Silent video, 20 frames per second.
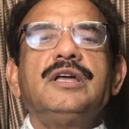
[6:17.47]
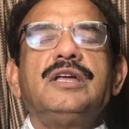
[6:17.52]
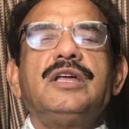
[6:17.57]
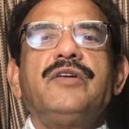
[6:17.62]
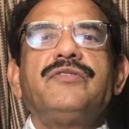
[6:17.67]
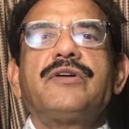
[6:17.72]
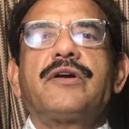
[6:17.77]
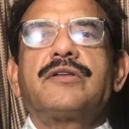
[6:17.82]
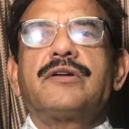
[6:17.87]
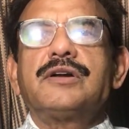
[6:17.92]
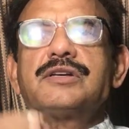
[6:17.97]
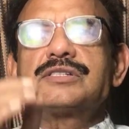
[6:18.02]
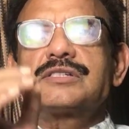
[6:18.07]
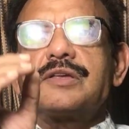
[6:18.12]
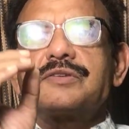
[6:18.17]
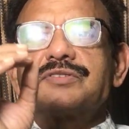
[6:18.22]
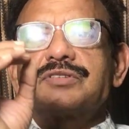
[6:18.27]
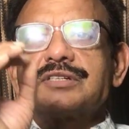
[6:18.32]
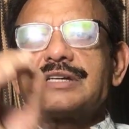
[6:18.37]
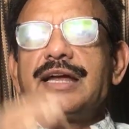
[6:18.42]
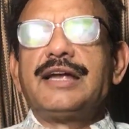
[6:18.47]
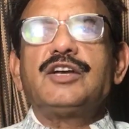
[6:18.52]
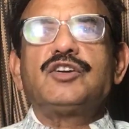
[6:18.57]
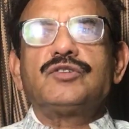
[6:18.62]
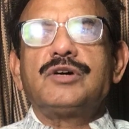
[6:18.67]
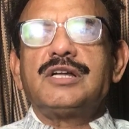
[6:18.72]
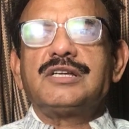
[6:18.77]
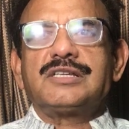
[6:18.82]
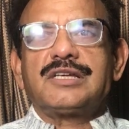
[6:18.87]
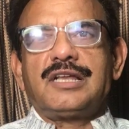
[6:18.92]
If you are not subscribed
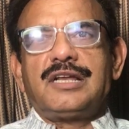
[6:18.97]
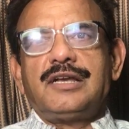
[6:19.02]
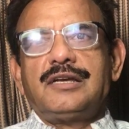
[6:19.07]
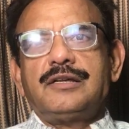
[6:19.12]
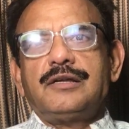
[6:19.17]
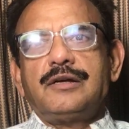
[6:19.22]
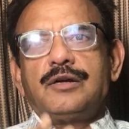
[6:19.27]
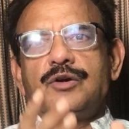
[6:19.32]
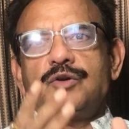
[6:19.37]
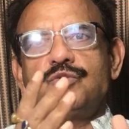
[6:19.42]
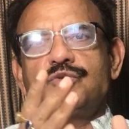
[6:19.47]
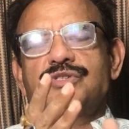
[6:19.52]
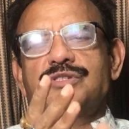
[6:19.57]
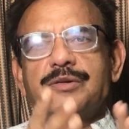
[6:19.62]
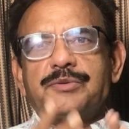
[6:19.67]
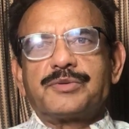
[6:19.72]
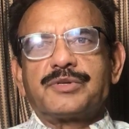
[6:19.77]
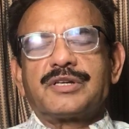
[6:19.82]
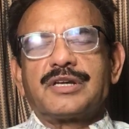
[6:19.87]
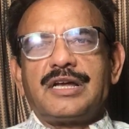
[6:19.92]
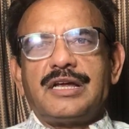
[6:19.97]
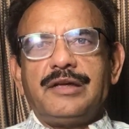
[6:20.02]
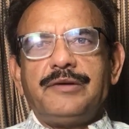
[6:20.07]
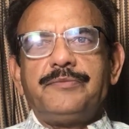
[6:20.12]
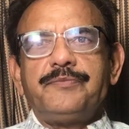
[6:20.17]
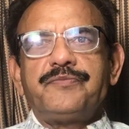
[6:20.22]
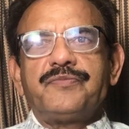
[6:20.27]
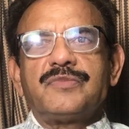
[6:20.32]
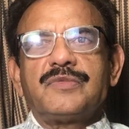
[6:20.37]
to our channel, do subscribe